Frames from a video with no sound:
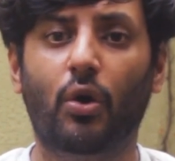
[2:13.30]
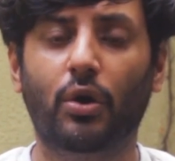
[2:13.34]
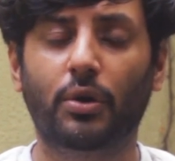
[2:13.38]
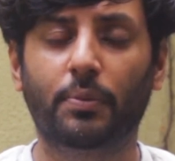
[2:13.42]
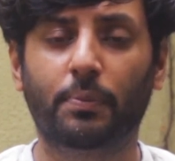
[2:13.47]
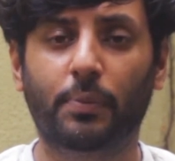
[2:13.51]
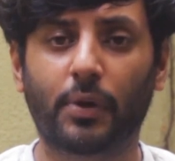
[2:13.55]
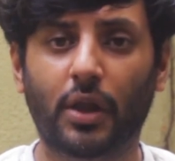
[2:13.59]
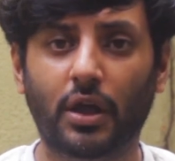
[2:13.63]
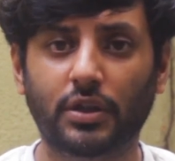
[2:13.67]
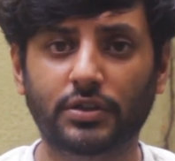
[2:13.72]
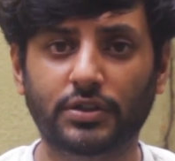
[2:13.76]

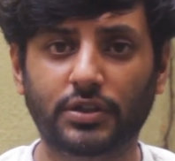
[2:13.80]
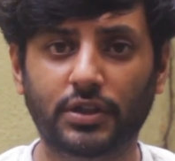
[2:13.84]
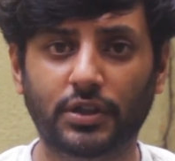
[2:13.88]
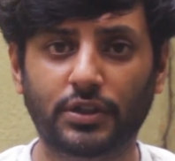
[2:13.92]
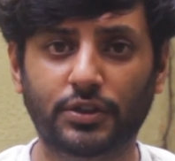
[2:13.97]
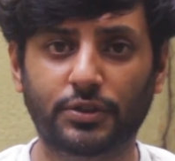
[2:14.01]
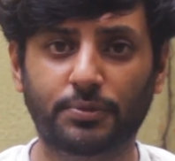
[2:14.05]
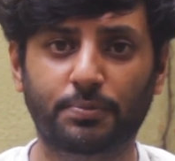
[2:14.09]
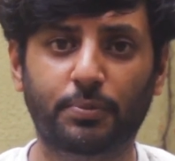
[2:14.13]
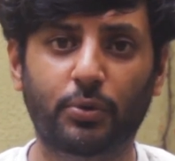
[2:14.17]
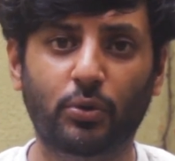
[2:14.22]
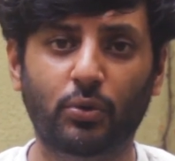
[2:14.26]
or
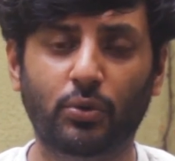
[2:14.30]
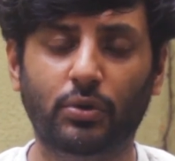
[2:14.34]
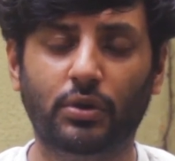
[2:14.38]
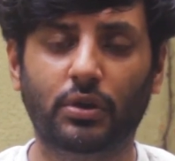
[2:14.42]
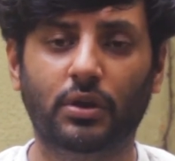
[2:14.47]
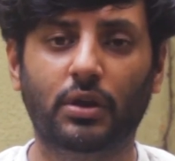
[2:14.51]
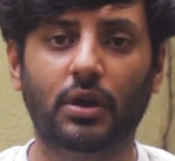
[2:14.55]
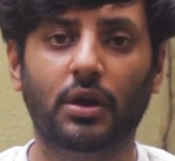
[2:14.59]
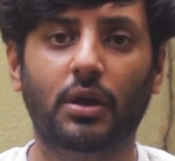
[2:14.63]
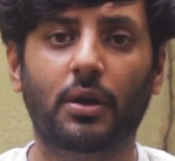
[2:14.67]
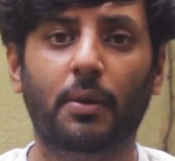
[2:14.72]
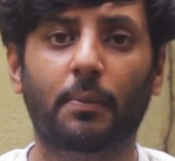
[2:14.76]
plastic
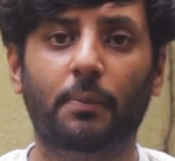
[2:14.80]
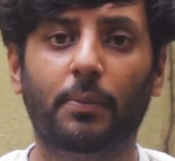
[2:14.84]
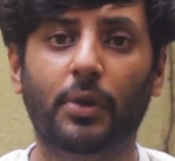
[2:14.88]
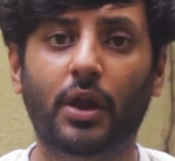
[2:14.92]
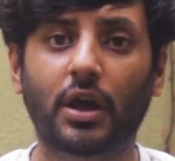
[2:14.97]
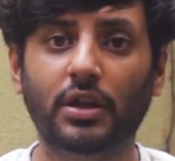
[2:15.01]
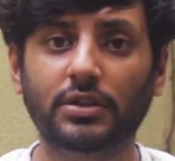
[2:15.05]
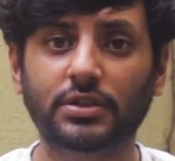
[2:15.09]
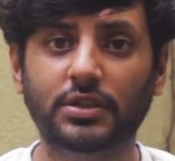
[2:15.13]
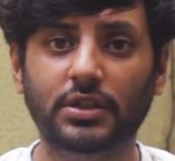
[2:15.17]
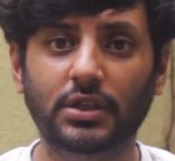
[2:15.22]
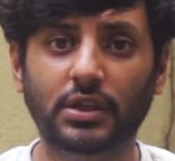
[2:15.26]
spoon,
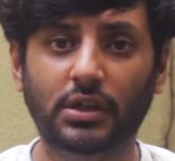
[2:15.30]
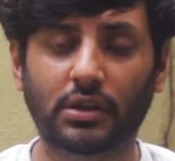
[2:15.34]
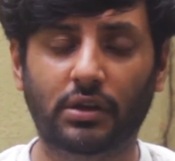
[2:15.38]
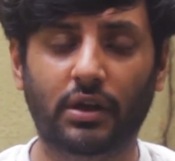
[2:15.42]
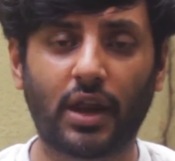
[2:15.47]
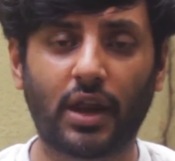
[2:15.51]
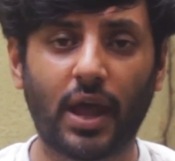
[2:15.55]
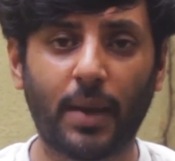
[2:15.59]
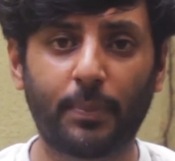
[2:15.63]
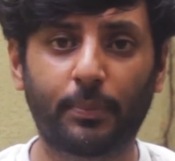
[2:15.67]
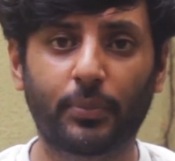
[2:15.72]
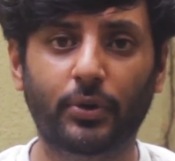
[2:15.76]
plastic
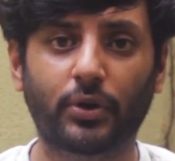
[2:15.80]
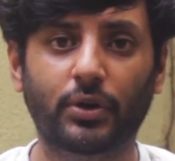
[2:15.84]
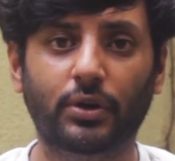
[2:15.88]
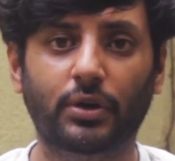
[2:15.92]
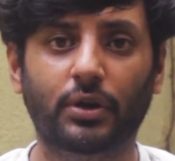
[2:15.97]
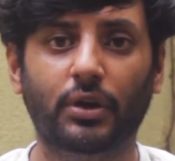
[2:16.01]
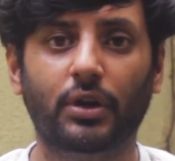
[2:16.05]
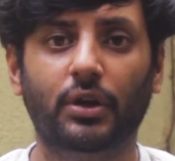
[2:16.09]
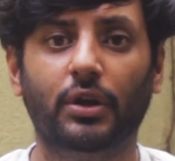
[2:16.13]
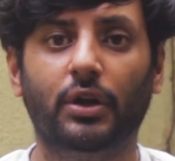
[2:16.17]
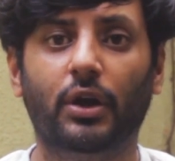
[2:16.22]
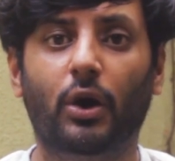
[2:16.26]

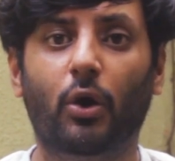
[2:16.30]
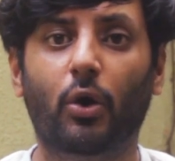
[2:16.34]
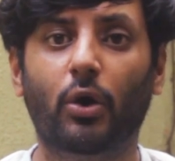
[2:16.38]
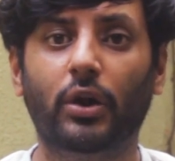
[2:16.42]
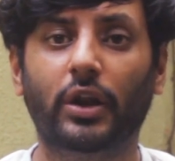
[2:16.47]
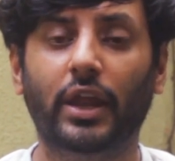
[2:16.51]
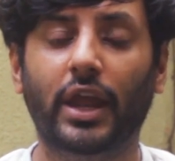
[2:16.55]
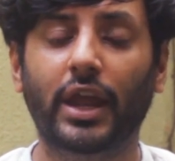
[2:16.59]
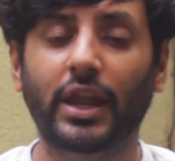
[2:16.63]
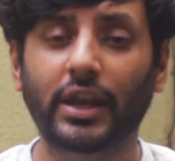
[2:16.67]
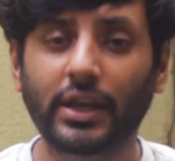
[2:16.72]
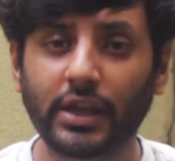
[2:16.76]
wrapper,
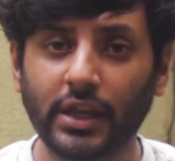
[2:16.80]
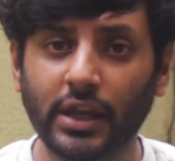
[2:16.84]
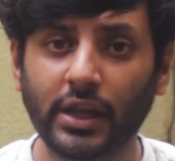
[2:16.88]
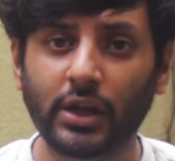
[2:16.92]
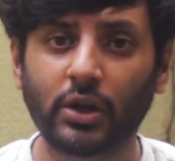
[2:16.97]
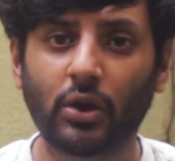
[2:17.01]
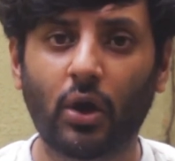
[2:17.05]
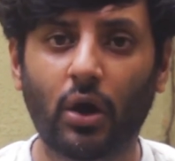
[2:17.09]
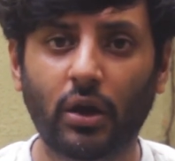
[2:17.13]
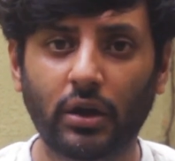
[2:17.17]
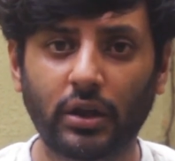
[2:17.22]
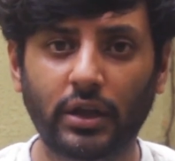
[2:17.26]
or
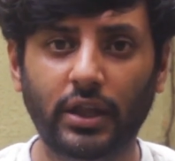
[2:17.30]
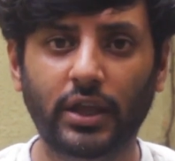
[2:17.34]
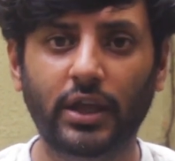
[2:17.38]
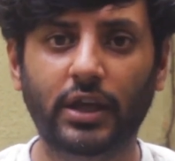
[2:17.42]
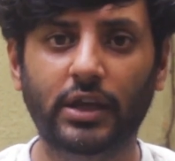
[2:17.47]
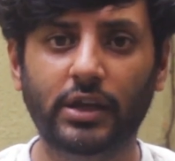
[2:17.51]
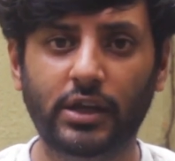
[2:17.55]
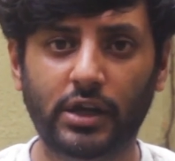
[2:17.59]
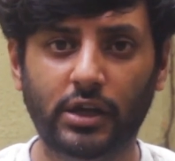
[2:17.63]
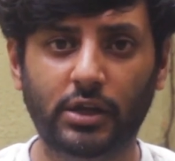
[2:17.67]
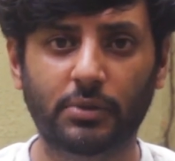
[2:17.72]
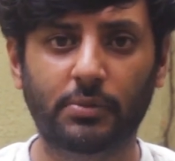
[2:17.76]
any
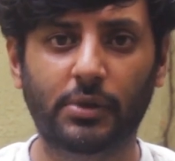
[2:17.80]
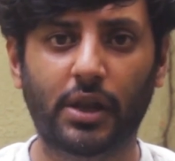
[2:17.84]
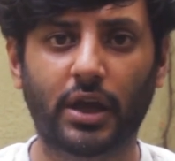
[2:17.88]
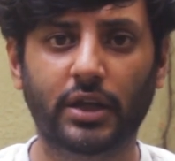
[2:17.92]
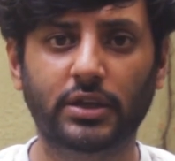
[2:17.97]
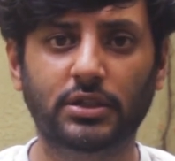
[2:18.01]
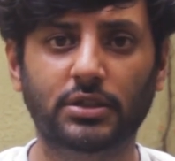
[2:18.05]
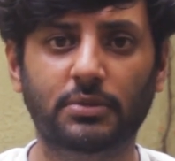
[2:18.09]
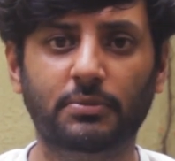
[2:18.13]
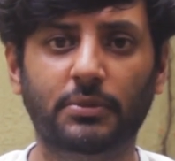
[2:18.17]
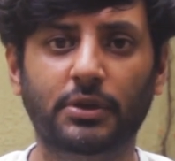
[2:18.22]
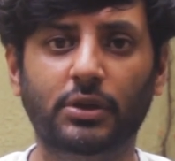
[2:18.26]
non-degradable
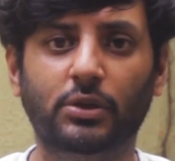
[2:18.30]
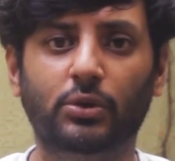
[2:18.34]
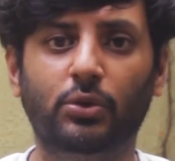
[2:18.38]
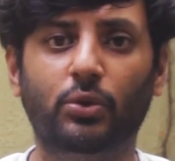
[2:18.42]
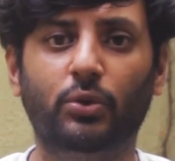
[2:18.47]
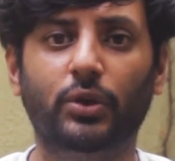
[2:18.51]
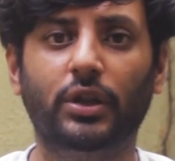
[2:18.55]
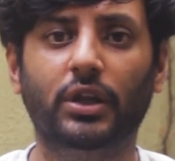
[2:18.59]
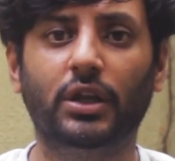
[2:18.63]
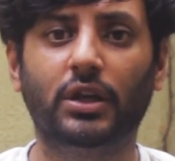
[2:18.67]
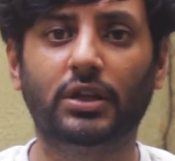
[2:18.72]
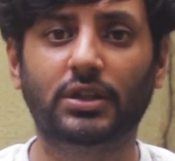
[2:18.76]
item,
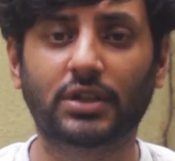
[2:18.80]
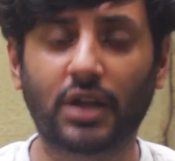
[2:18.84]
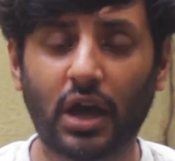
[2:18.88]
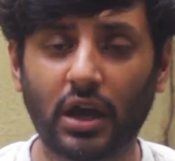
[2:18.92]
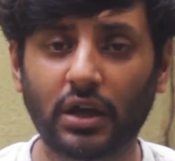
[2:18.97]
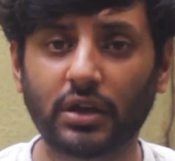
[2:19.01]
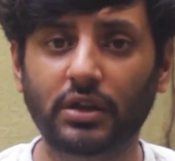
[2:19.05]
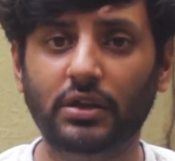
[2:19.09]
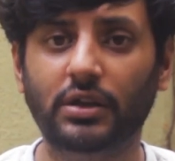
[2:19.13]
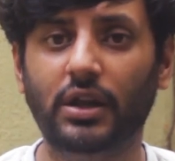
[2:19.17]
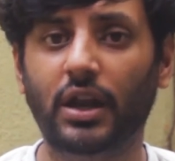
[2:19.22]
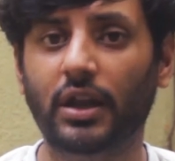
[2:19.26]
including a
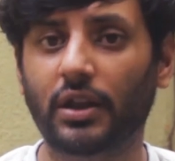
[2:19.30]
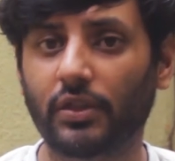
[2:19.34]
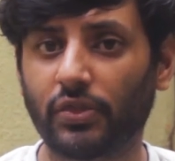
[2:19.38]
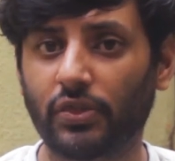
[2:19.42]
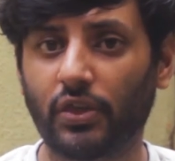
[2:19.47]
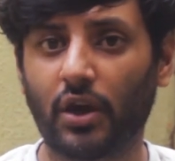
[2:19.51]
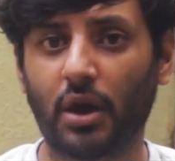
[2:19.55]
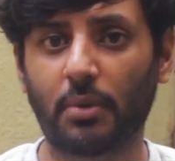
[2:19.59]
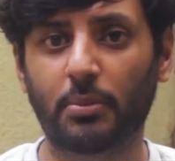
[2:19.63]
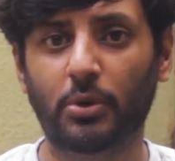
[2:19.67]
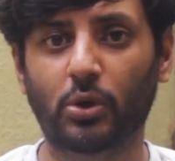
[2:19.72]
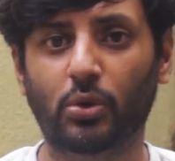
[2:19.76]
tire and a
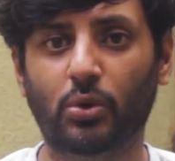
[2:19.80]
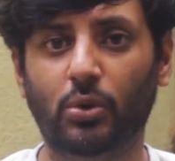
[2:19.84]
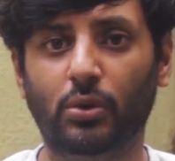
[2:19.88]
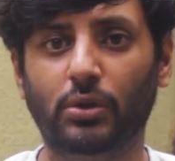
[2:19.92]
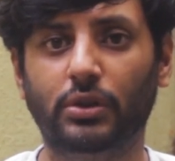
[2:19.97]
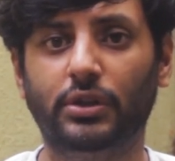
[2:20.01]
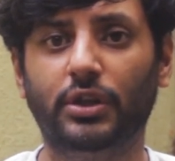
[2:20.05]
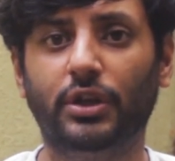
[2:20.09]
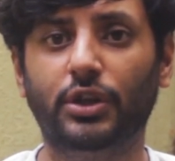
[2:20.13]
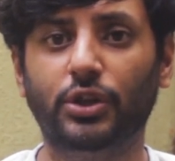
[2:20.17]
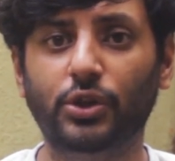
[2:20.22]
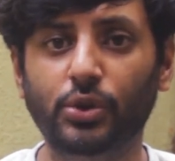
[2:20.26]

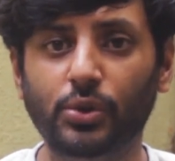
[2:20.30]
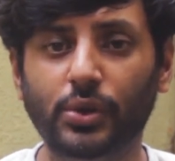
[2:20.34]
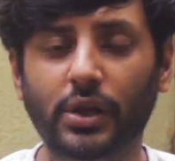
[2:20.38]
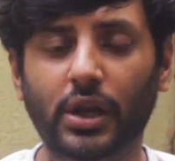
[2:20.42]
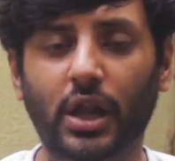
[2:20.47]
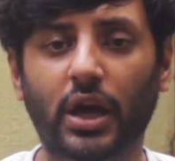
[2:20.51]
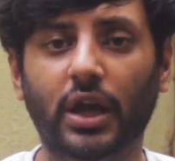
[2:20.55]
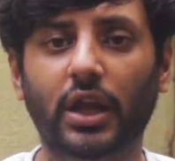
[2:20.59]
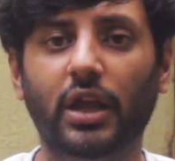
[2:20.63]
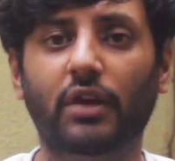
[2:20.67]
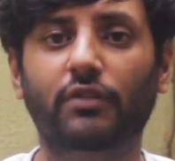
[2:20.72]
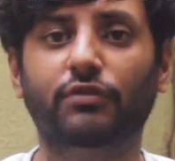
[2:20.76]
thermocol that you
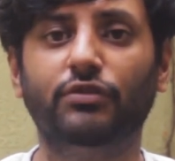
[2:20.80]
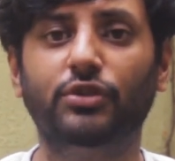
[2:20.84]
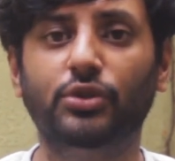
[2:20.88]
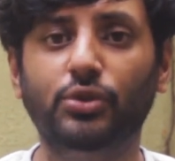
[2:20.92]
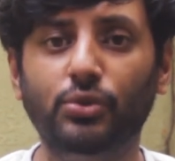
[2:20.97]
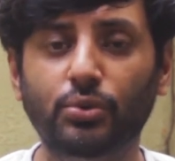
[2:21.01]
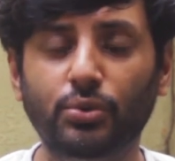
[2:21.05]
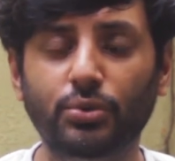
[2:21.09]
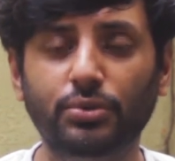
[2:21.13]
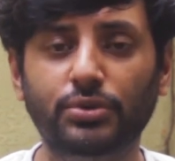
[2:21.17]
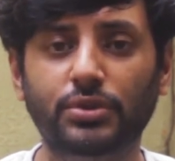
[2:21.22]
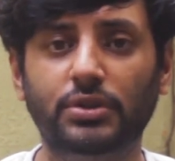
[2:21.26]
and I
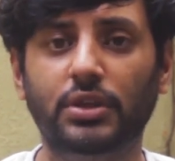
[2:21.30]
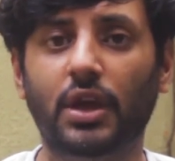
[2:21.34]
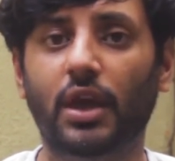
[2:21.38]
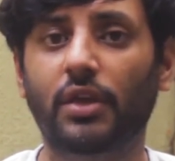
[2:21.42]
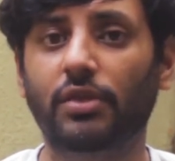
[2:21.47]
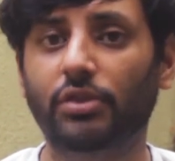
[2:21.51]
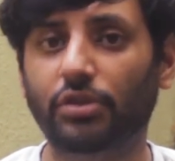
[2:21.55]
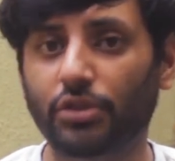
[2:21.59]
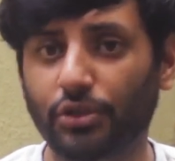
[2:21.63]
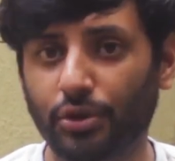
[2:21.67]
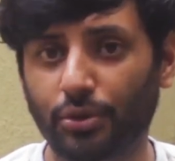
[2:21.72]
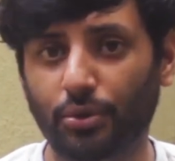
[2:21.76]
have used
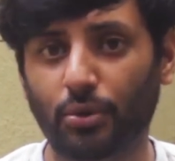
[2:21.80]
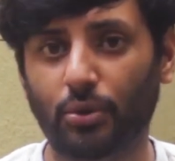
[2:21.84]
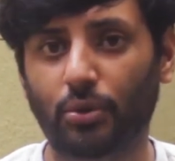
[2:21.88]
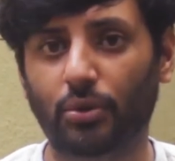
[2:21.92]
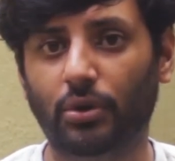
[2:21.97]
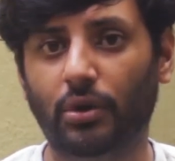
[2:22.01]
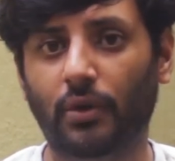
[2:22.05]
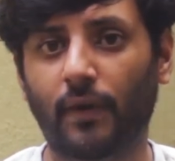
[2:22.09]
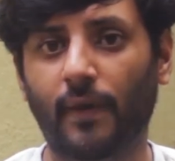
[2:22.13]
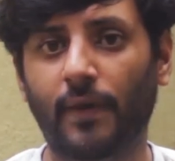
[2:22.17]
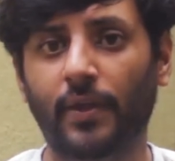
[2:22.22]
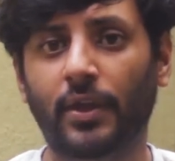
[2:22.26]
and
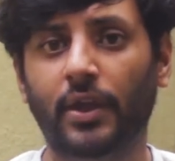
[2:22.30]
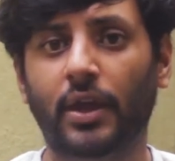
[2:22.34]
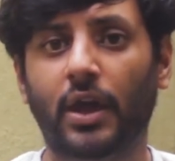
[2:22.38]
thrown,